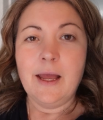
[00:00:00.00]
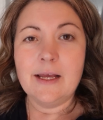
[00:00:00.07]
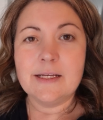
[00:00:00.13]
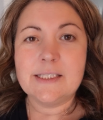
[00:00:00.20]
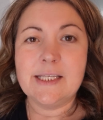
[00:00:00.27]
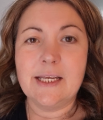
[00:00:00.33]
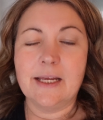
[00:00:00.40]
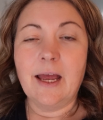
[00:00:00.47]

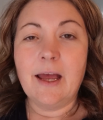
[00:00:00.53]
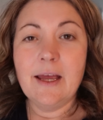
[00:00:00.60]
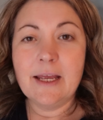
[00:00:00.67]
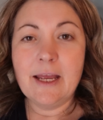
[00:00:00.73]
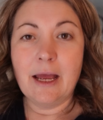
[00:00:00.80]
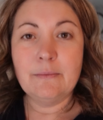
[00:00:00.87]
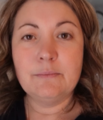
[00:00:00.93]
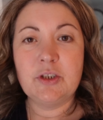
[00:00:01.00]
That's it.
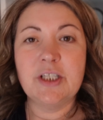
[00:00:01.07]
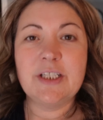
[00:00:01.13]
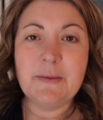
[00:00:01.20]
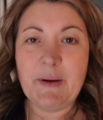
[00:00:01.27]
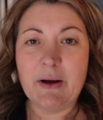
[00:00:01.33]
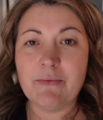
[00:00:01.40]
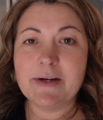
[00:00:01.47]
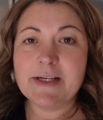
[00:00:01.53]
I am just
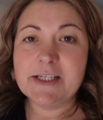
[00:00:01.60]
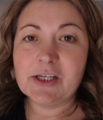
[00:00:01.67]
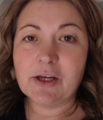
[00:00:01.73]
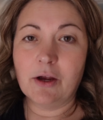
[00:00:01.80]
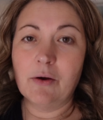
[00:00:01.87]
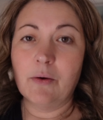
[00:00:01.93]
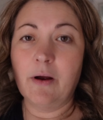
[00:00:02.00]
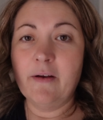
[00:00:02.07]
about ready to
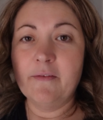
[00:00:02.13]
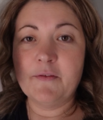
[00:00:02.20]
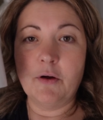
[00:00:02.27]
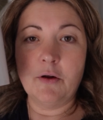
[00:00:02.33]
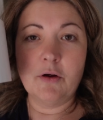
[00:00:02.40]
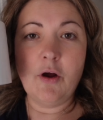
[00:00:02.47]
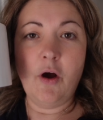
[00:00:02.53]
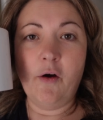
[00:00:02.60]
go. I've
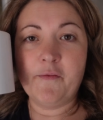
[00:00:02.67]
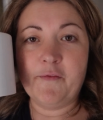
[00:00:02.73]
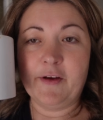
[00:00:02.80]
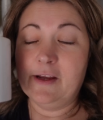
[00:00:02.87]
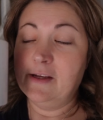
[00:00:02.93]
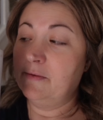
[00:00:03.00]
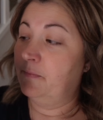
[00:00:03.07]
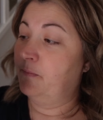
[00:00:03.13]
got a
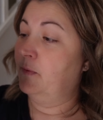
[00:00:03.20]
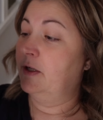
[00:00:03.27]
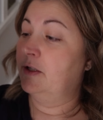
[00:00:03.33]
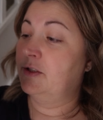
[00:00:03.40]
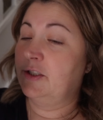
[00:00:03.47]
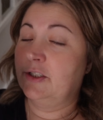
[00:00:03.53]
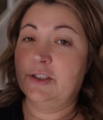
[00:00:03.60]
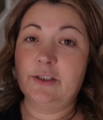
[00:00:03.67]
coffee,
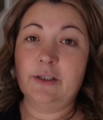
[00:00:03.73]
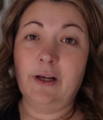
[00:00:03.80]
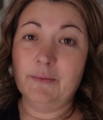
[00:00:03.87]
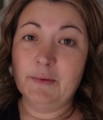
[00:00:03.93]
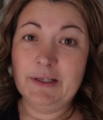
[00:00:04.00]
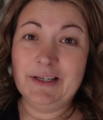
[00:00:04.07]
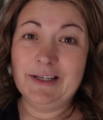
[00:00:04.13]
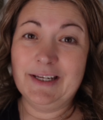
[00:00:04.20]
which
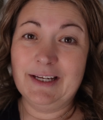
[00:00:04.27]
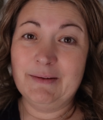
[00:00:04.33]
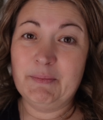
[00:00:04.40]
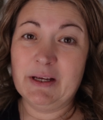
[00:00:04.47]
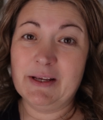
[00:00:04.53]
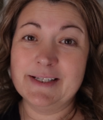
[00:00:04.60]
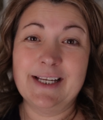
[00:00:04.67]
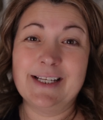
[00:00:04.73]
I'm going to need
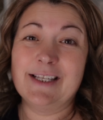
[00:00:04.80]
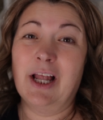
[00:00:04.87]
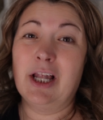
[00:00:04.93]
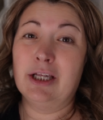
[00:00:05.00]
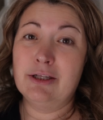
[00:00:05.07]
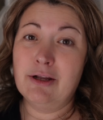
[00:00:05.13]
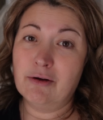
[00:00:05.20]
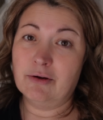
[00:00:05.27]
because it's a
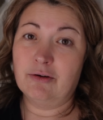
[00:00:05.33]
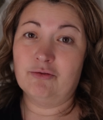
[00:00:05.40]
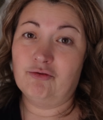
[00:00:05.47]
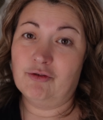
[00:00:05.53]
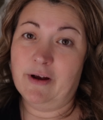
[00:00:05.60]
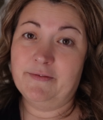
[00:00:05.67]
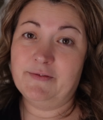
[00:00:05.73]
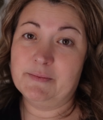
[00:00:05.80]
long old
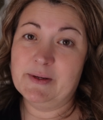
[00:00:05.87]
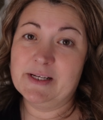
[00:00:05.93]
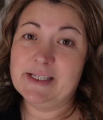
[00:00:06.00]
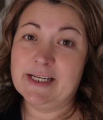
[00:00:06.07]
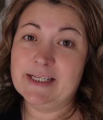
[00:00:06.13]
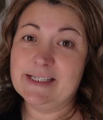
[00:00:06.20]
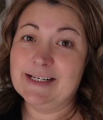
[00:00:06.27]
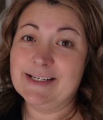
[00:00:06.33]
drive to my
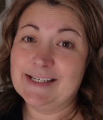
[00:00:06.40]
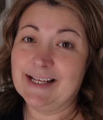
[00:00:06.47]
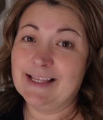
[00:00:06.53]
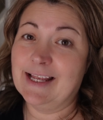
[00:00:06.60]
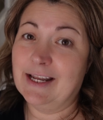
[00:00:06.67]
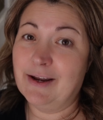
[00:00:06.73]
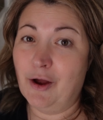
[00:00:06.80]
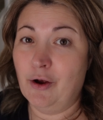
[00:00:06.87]
sister's
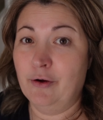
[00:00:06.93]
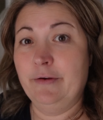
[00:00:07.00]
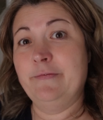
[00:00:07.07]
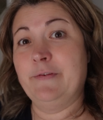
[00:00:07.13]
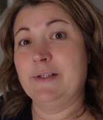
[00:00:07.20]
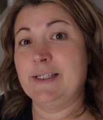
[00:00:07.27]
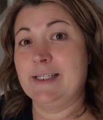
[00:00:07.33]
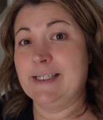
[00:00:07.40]
and then
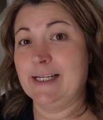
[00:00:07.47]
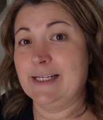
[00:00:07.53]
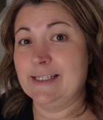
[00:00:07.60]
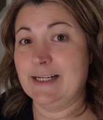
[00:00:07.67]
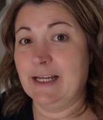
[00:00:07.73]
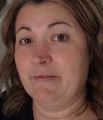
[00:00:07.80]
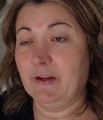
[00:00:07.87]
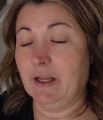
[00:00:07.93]
over to see
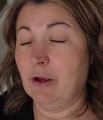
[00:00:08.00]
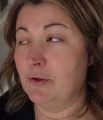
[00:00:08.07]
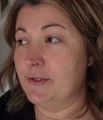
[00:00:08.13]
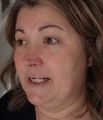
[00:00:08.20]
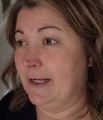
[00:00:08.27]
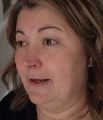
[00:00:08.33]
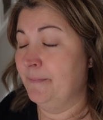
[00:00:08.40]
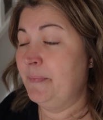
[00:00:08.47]
Steve in
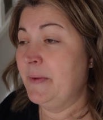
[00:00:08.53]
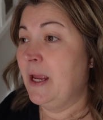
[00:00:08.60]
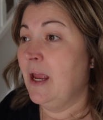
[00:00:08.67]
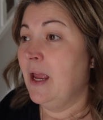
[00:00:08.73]
Cottingham.